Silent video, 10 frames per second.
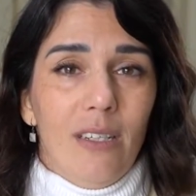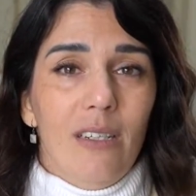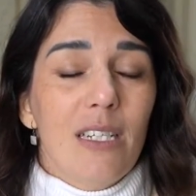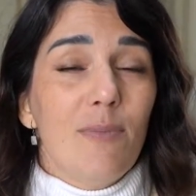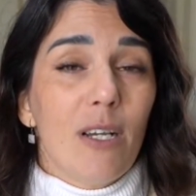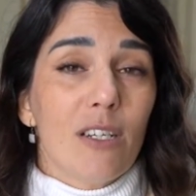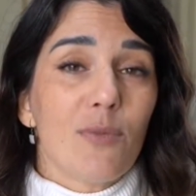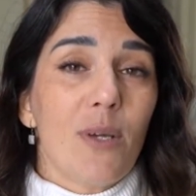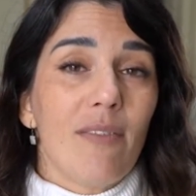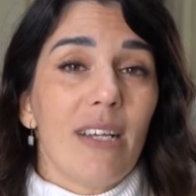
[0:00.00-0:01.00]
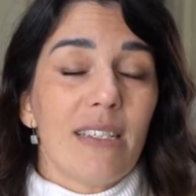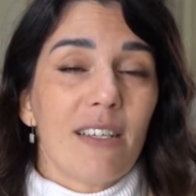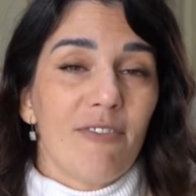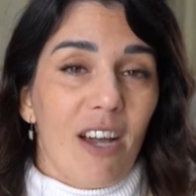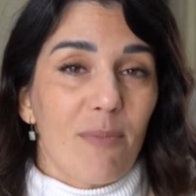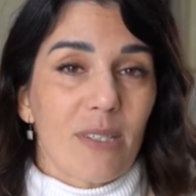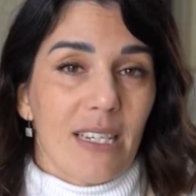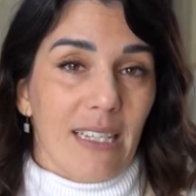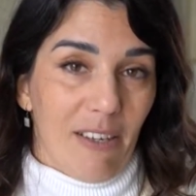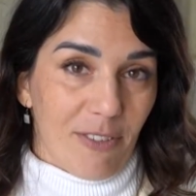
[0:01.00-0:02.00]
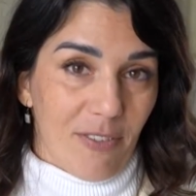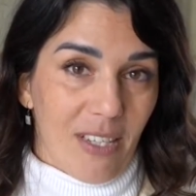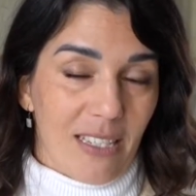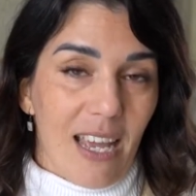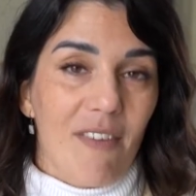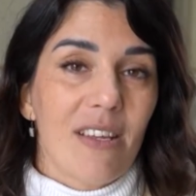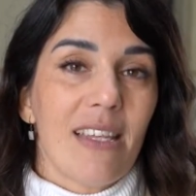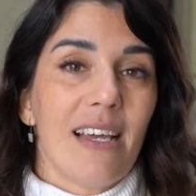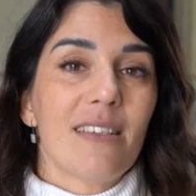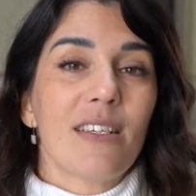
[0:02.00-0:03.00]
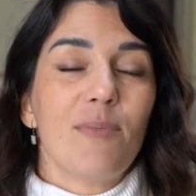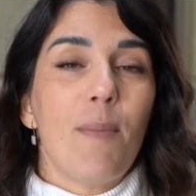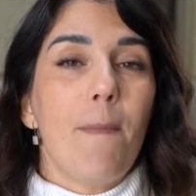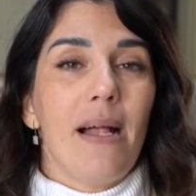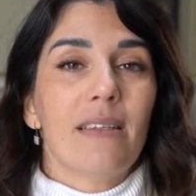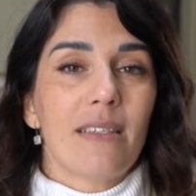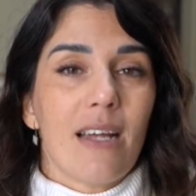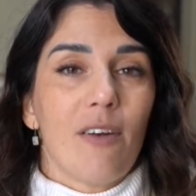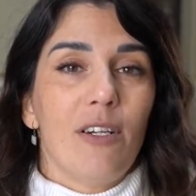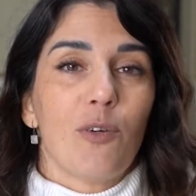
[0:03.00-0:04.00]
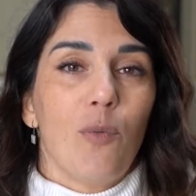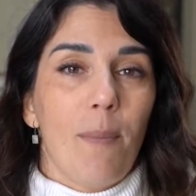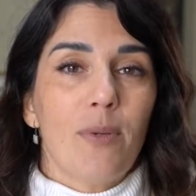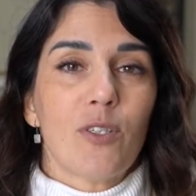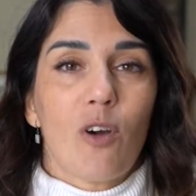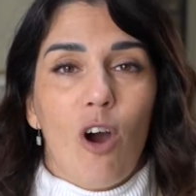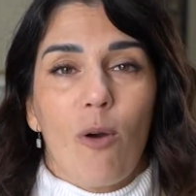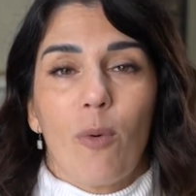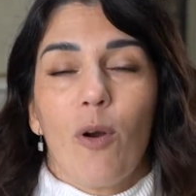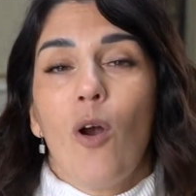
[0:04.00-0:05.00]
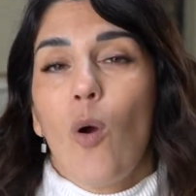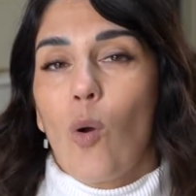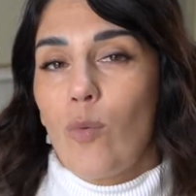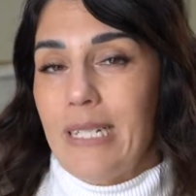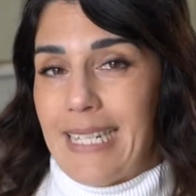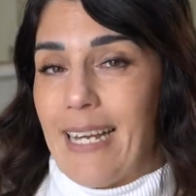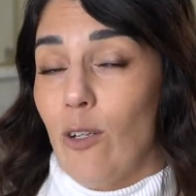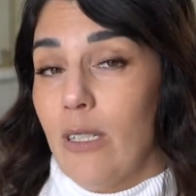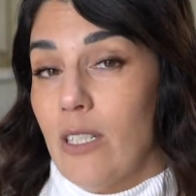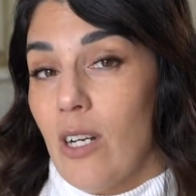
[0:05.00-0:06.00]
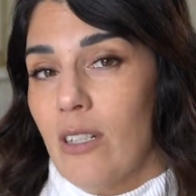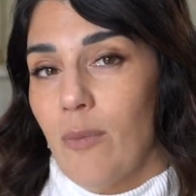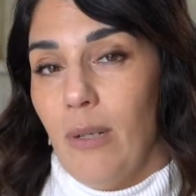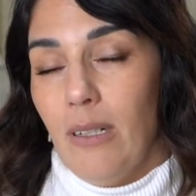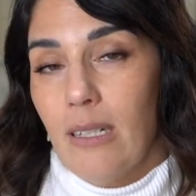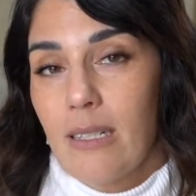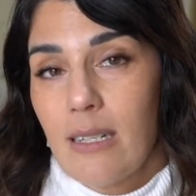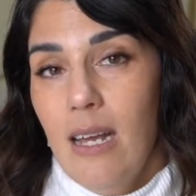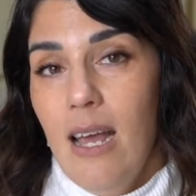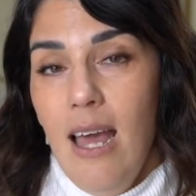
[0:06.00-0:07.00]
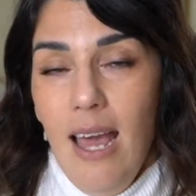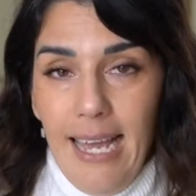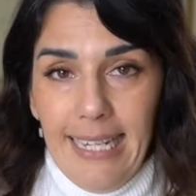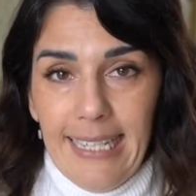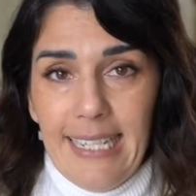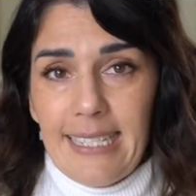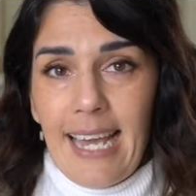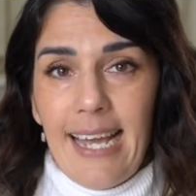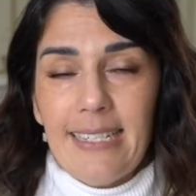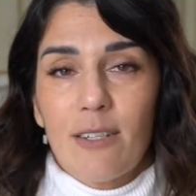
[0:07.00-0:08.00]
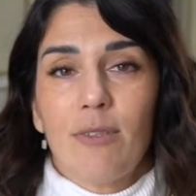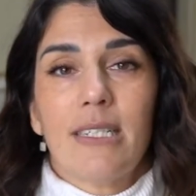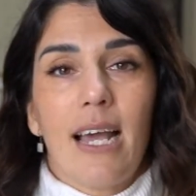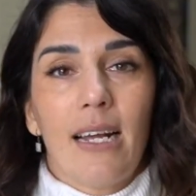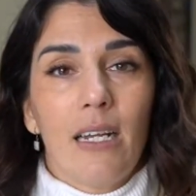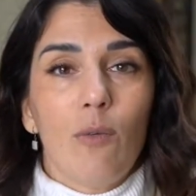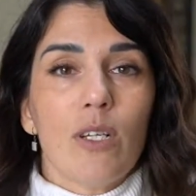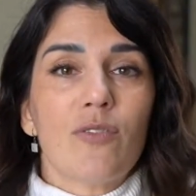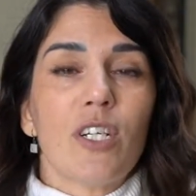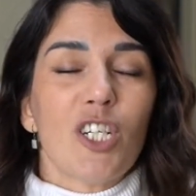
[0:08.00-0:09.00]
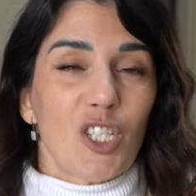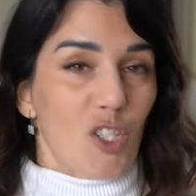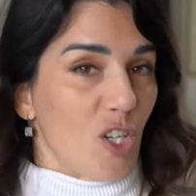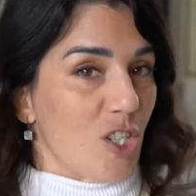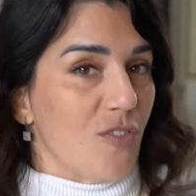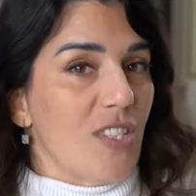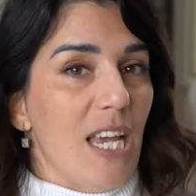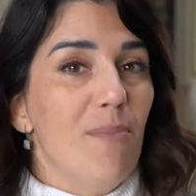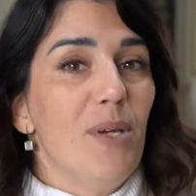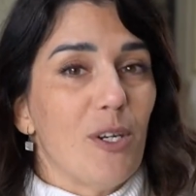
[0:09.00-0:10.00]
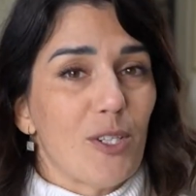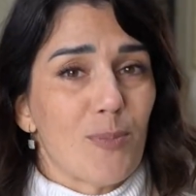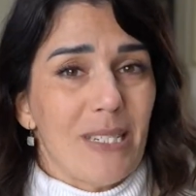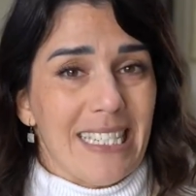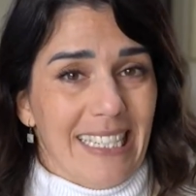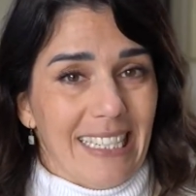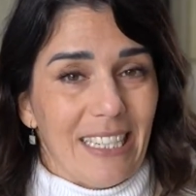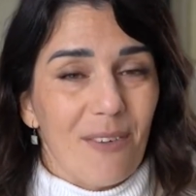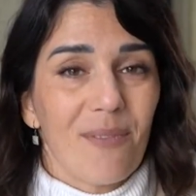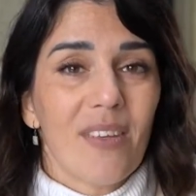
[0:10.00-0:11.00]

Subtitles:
it's because we have less than 5% left of it. Everything else has been melted down into weapons or armor or recycled into other buildings. In this case, the recycling was for the construction of St. Peter's Basilica.